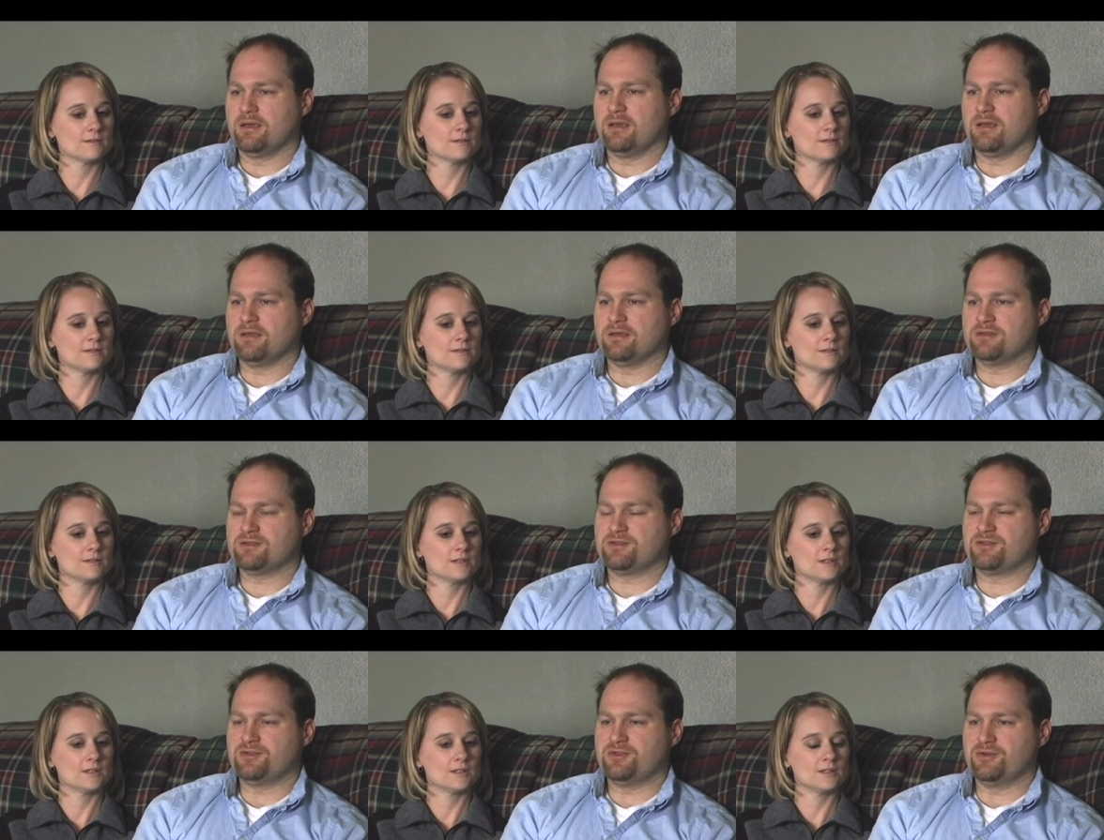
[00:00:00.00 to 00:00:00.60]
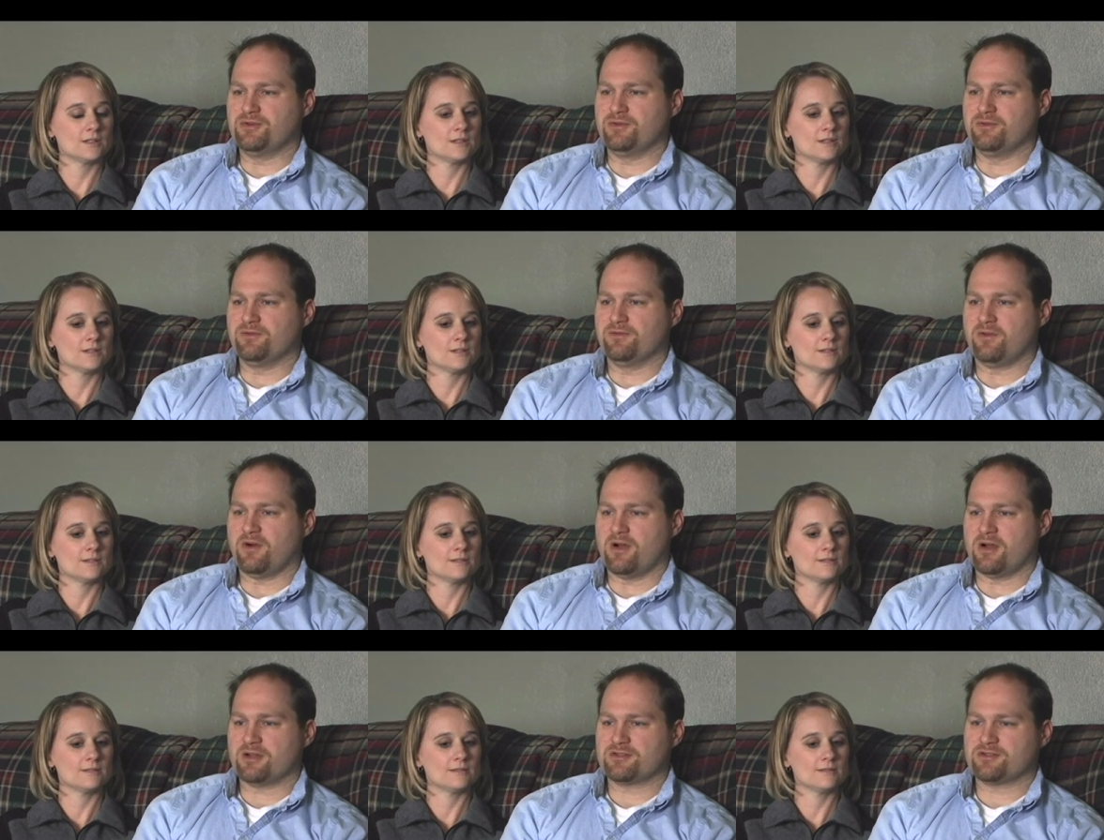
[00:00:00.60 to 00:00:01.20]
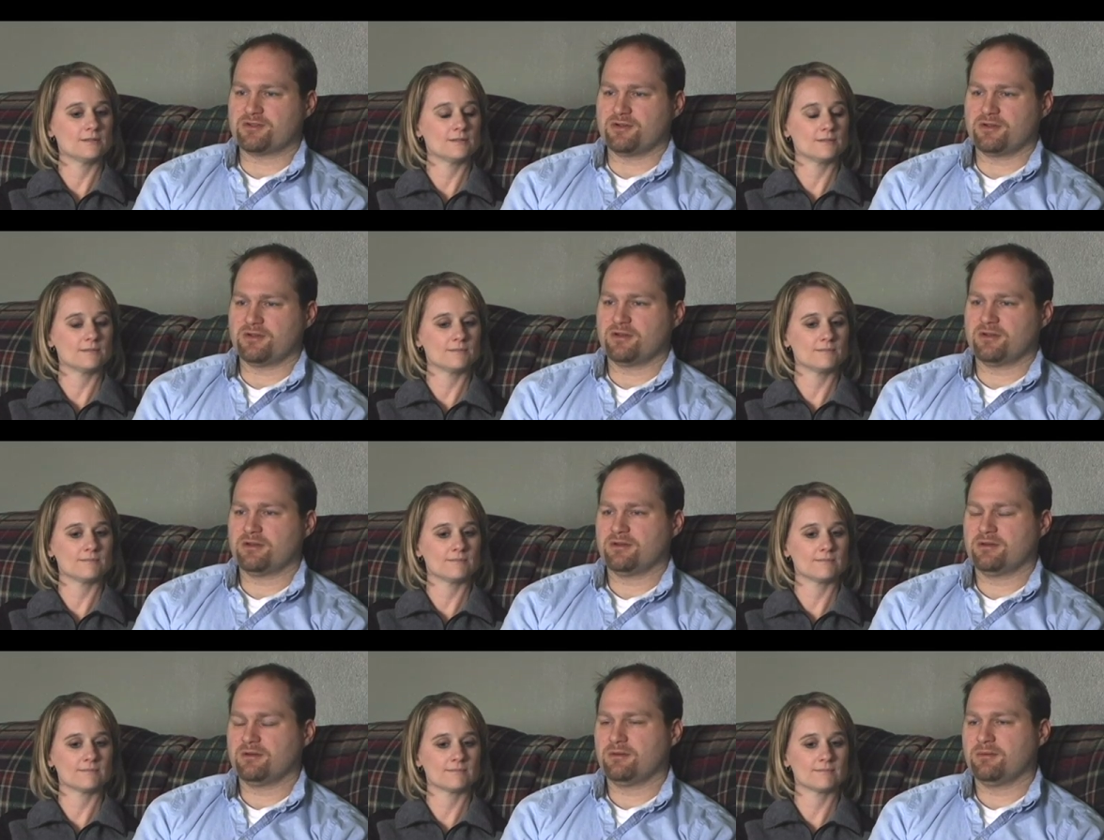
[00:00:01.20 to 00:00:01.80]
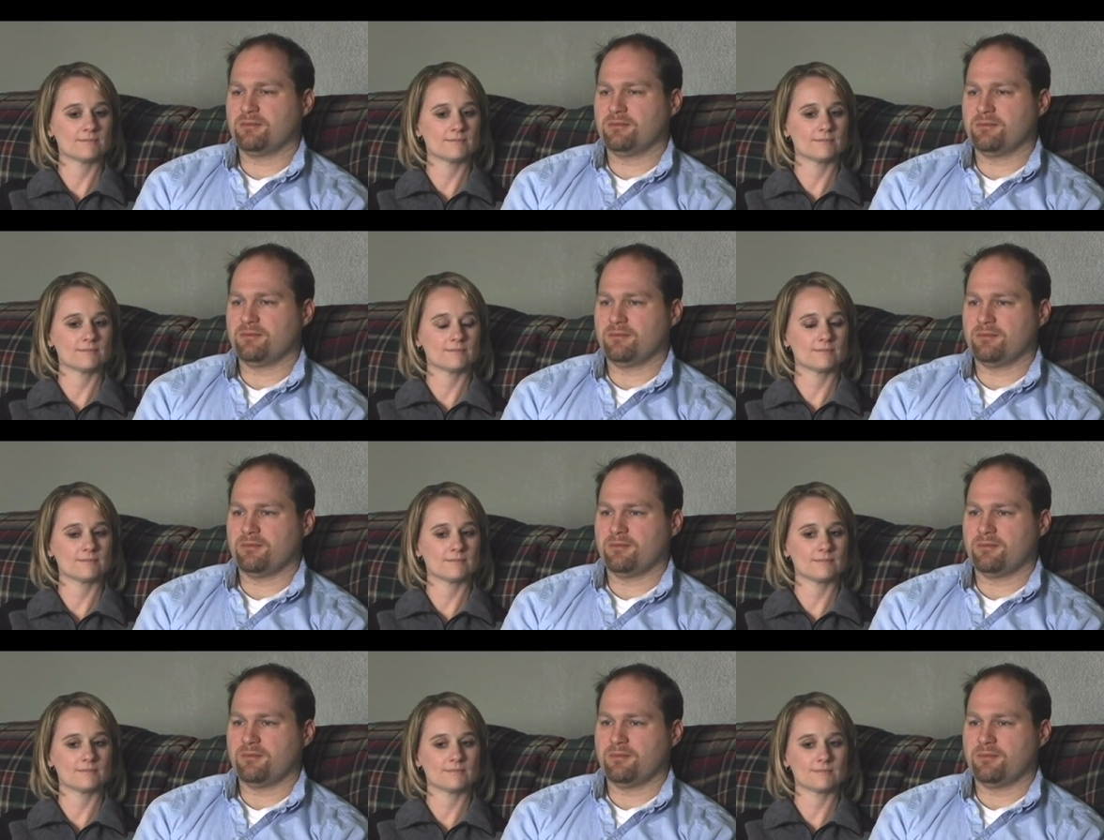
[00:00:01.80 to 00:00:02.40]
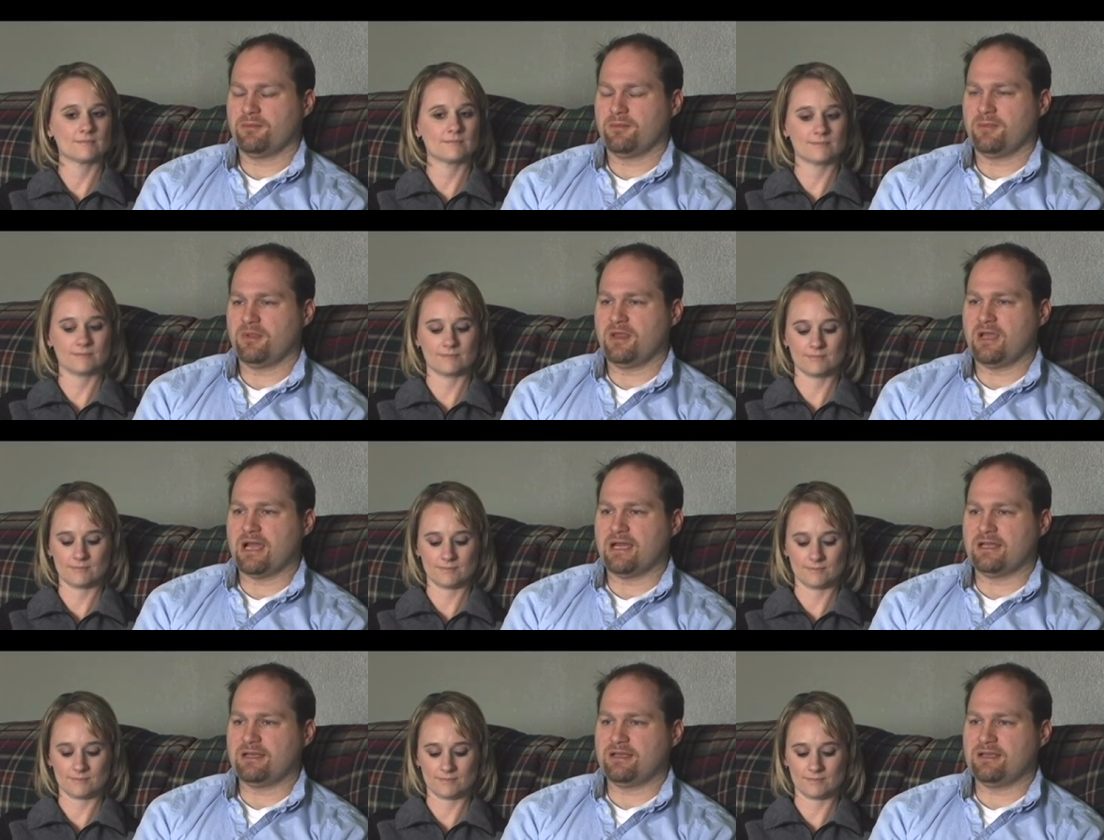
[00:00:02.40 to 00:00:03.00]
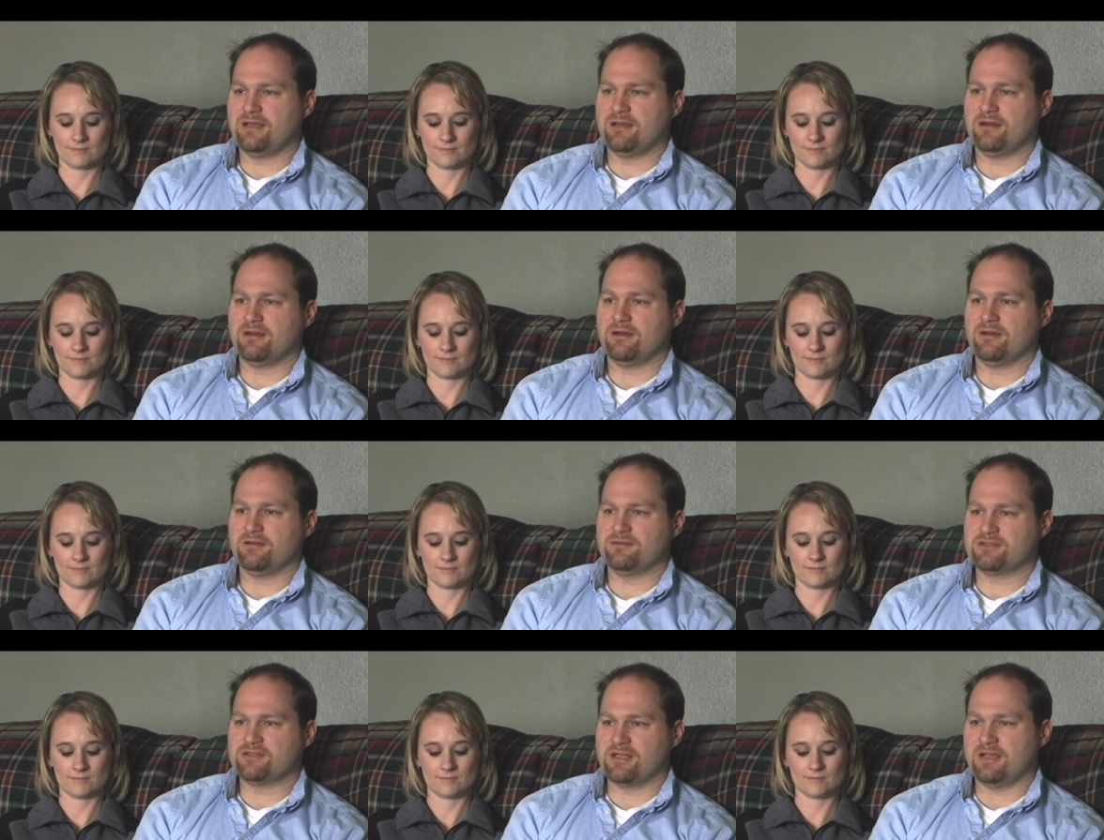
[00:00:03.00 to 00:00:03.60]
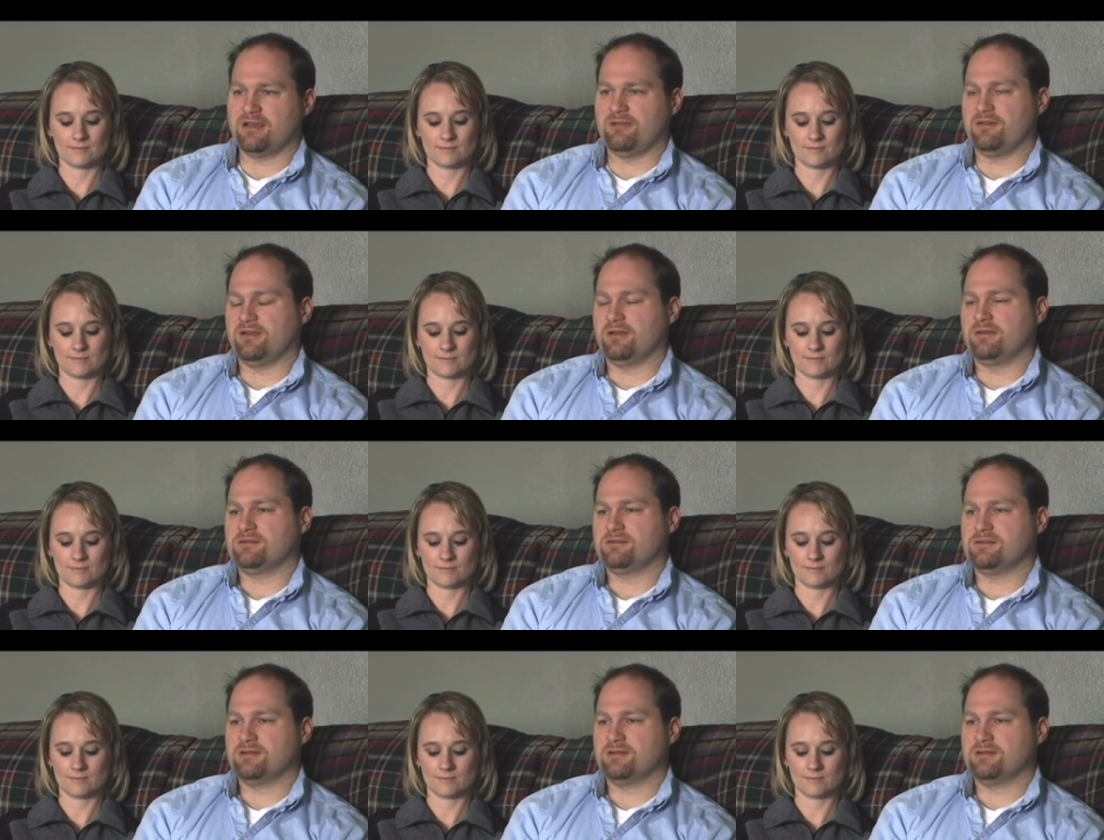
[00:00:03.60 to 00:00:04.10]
Speaker 1: is to foster the idea of savings.